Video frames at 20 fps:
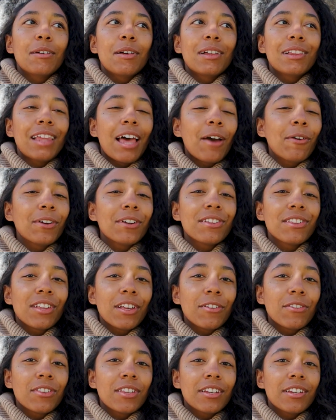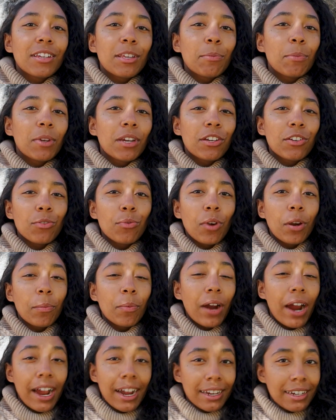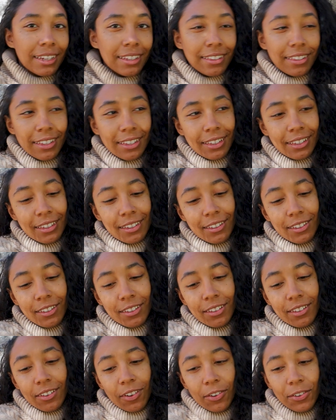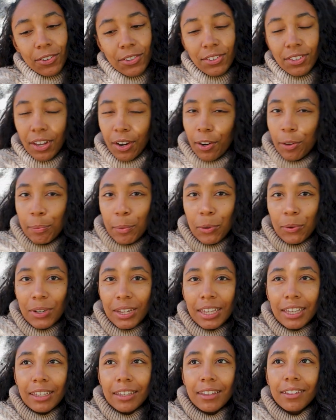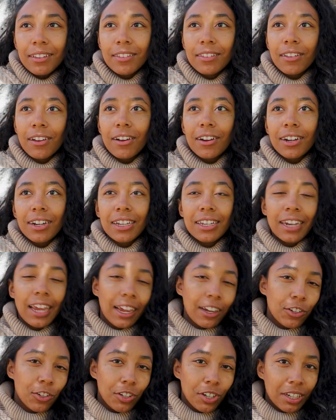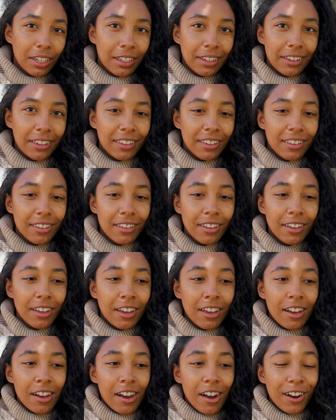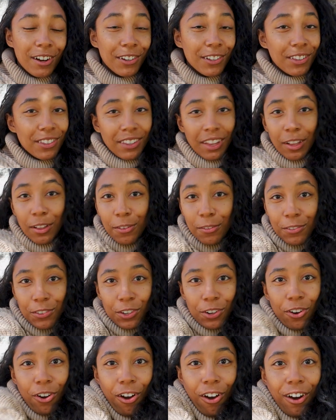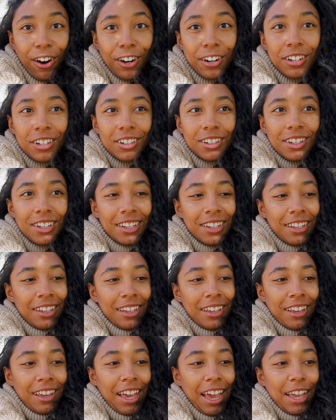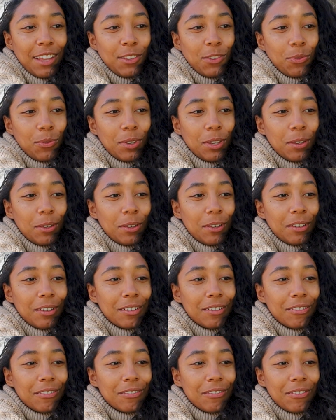allow ourselves to deepen into our practices, our ceremonies, our connections, ourselves, our heart, as we